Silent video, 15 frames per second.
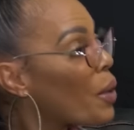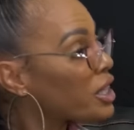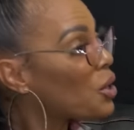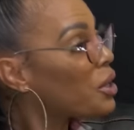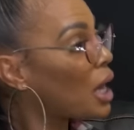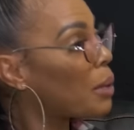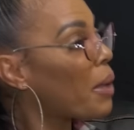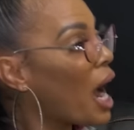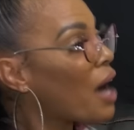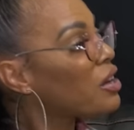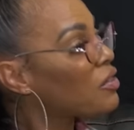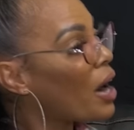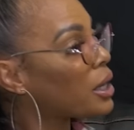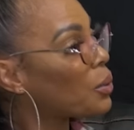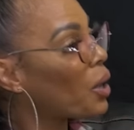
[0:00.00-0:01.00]
we wasn't going to get
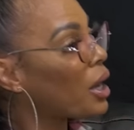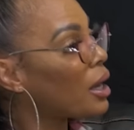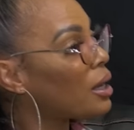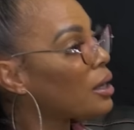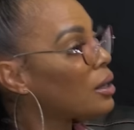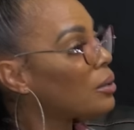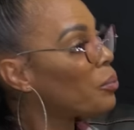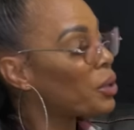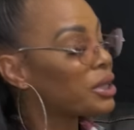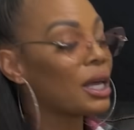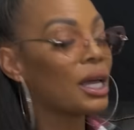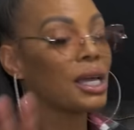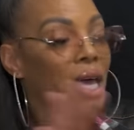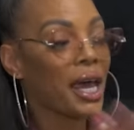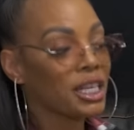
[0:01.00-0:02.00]
married right away, but
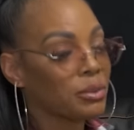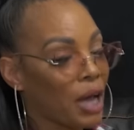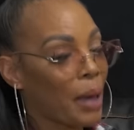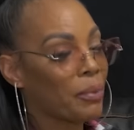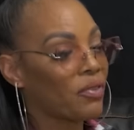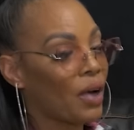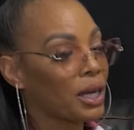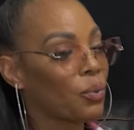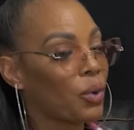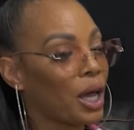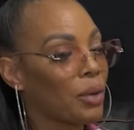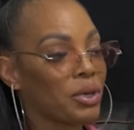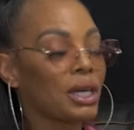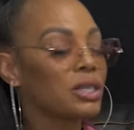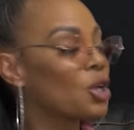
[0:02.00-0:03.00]
the engagement happened right
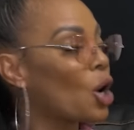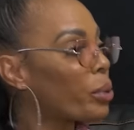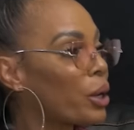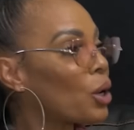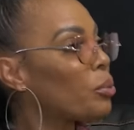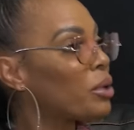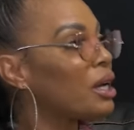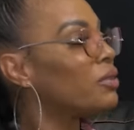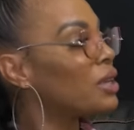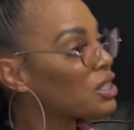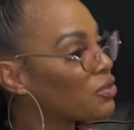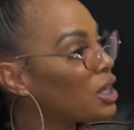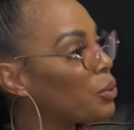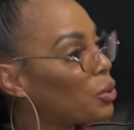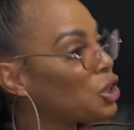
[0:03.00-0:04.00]
away because don't play with me. If
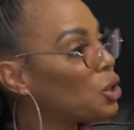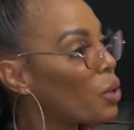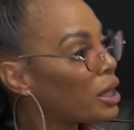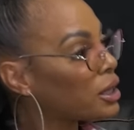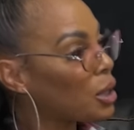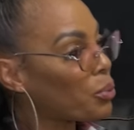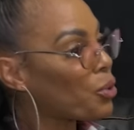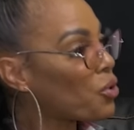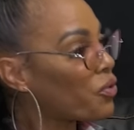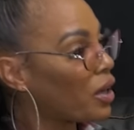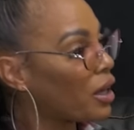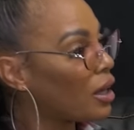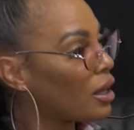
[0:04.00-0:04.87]
this really what you want, then prove